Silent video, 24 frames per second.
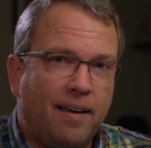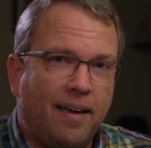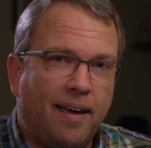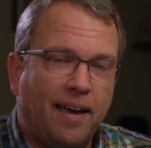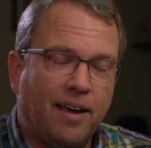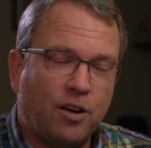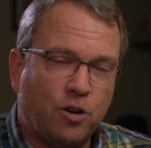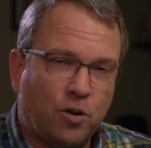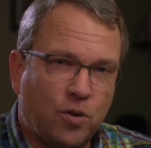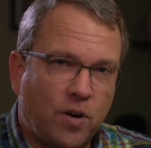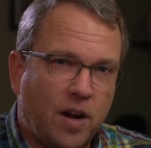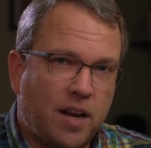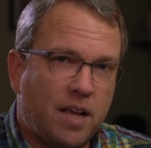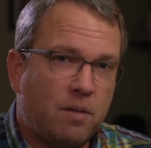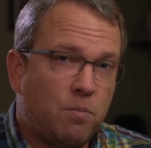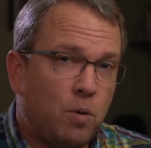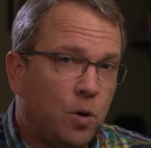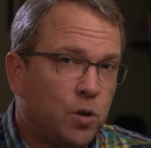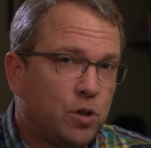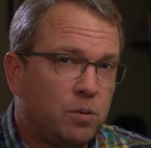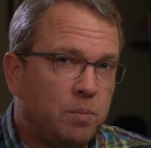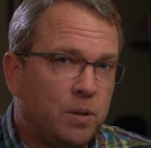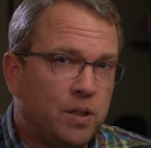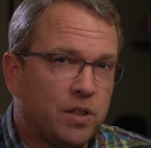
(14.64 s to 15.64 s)
and creating
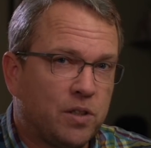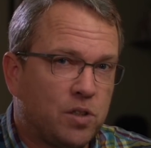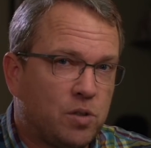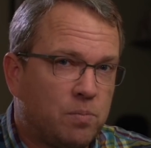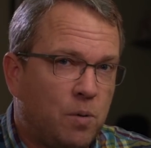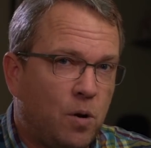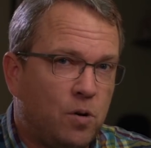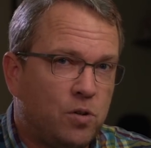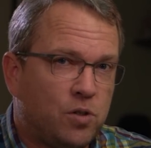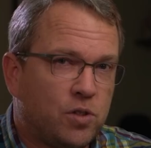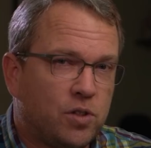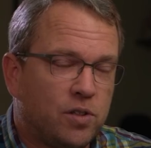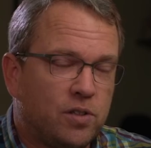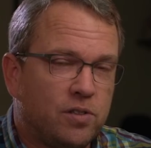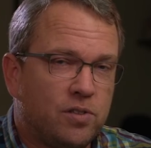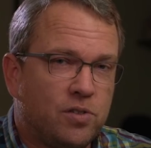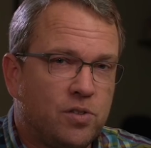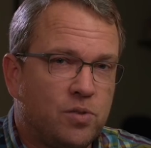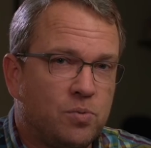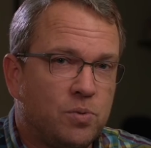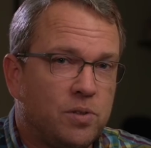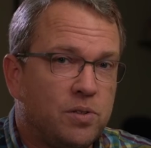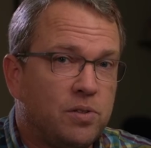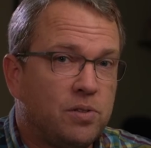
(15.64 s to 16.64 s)
multiple
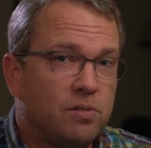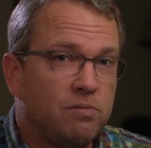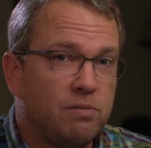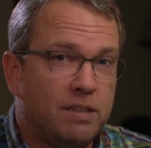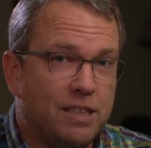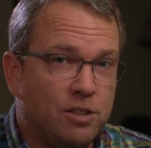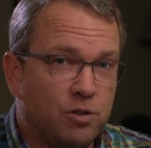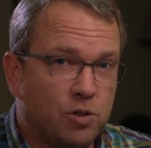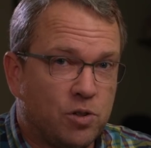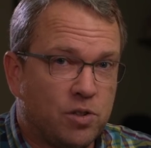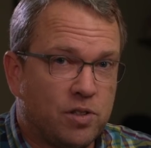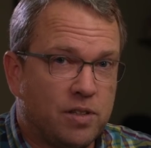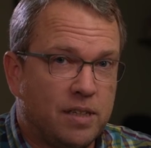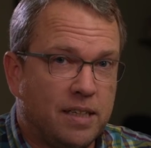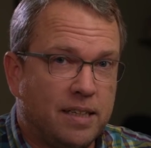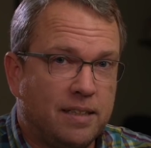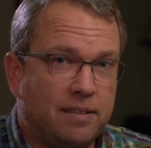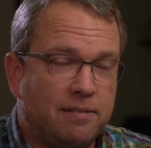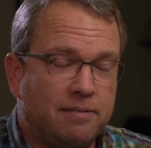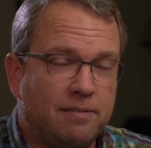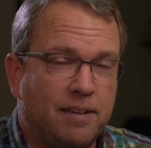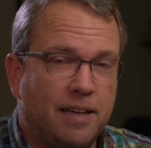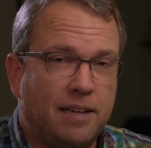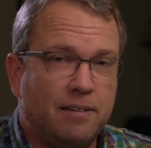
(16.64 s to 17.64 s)
exposures was
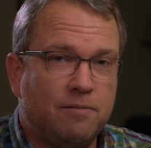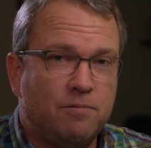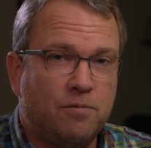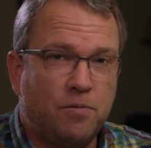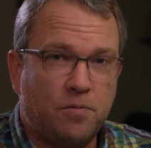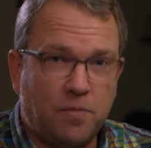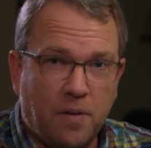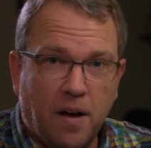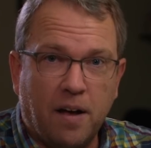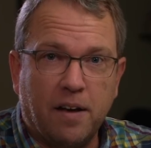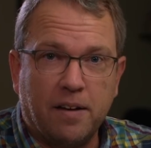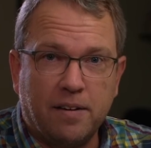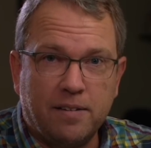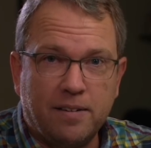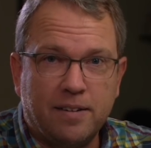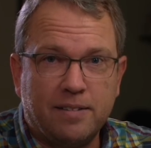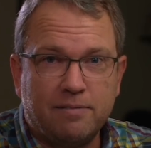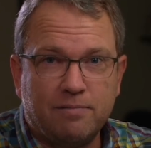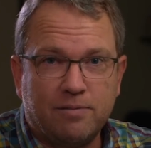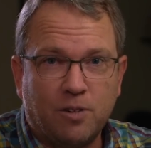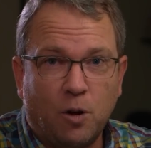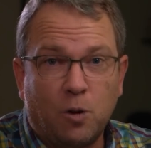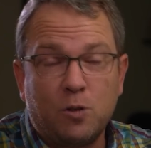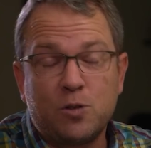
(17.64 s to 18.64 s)
interesting and fun
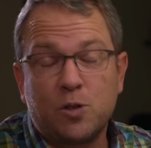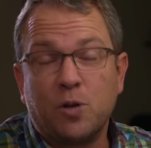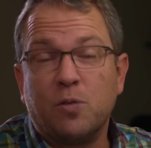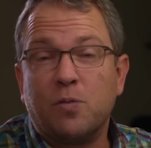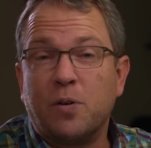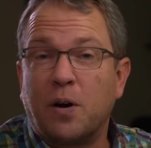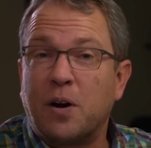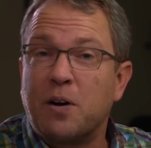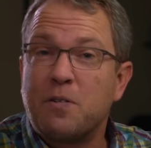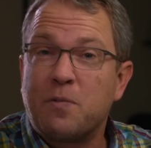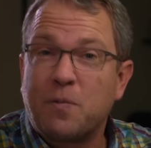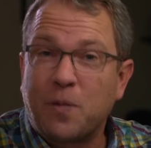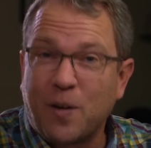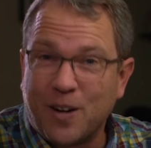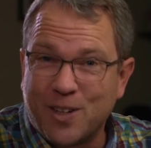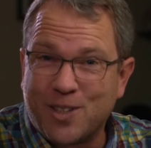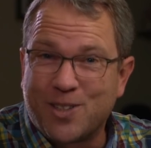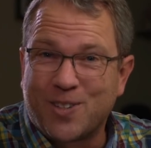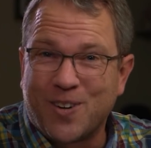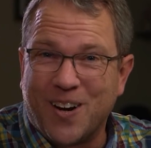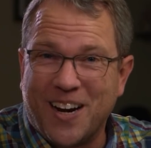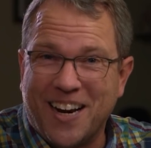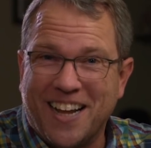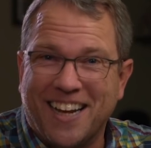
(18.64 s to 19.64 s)
and also very
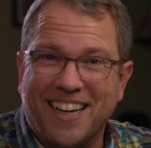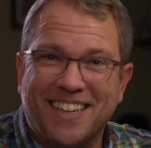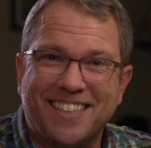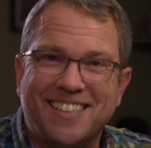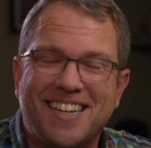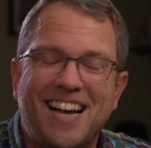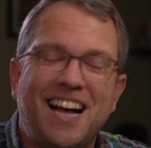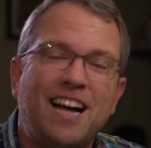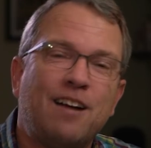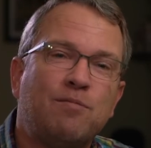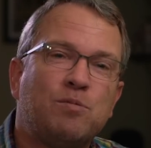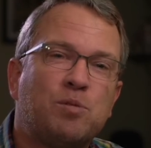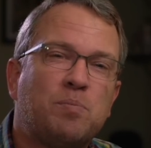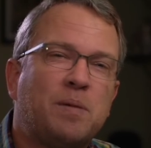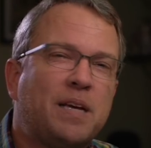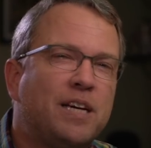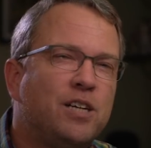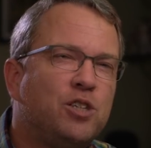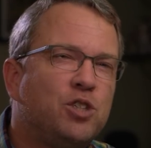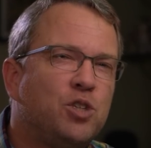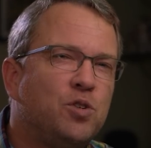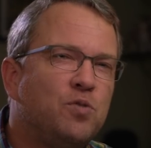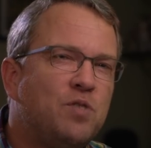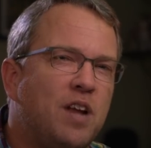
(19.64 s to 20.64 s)
frustrating at times
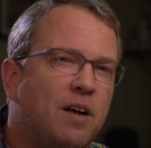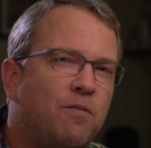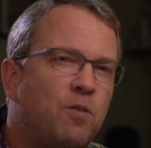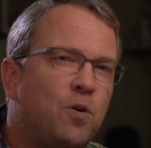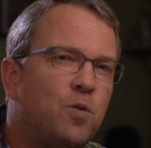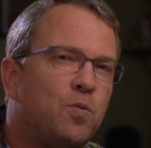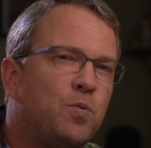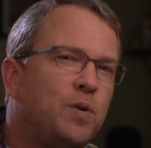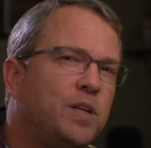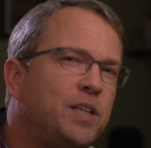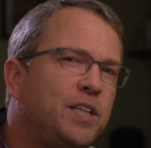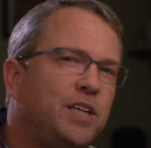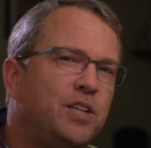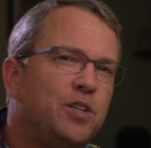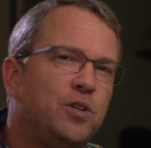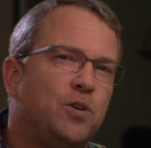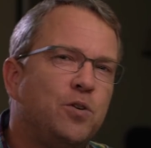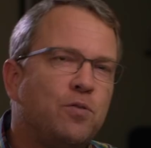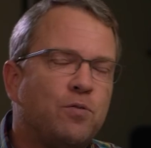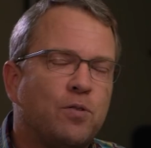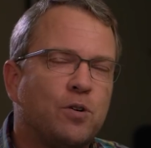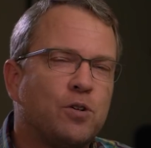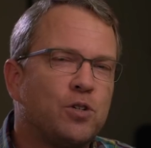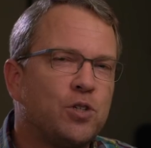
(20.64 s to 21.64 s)
because you never really
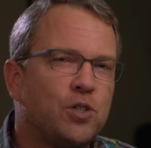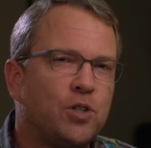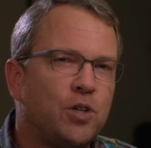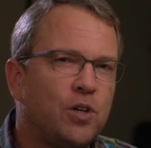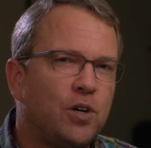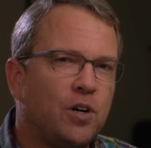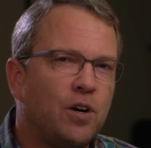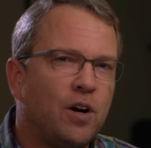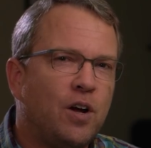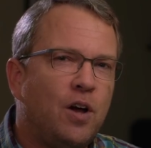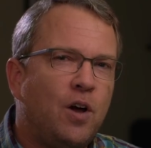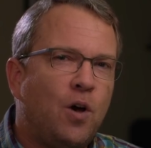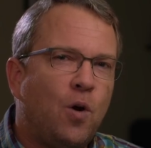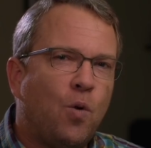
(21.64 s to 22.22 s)
knew for sure